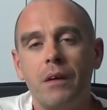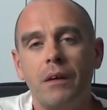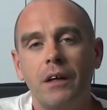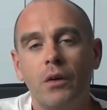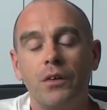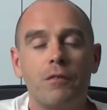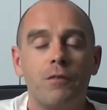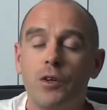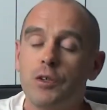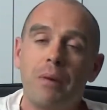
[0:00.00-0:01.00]
on the
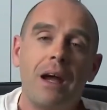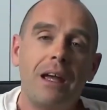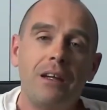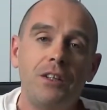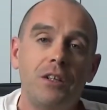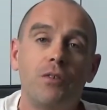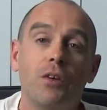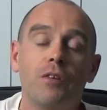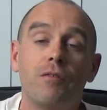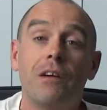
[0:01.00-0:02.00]
first page, if
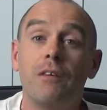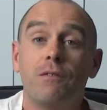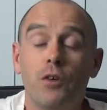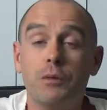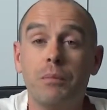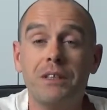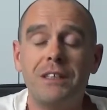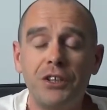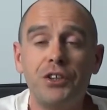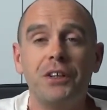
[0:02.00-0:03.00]
not the very first
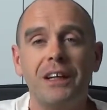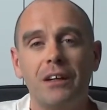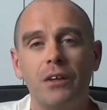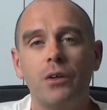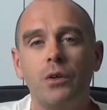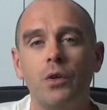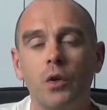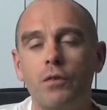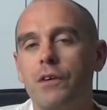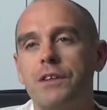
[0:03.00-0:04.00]
position in
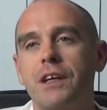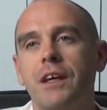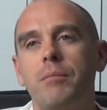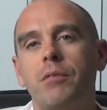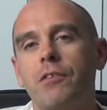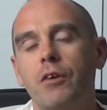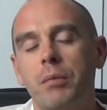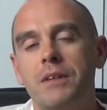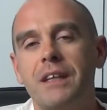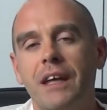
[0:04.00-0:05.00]
Google for a
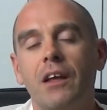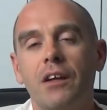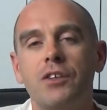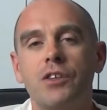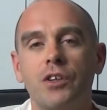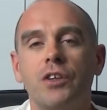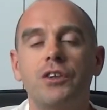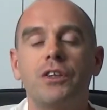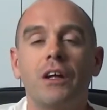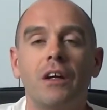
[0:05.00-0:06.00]
particular
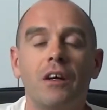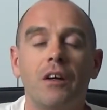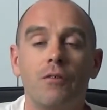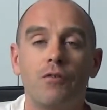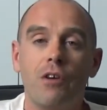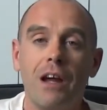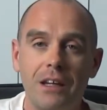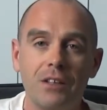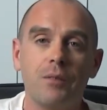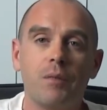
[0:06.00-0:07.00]
search
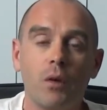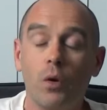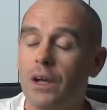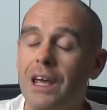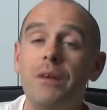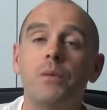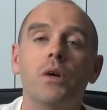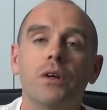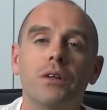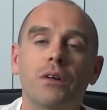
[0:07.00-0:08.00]
phrase or
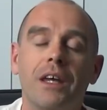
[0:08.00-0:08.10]
keyword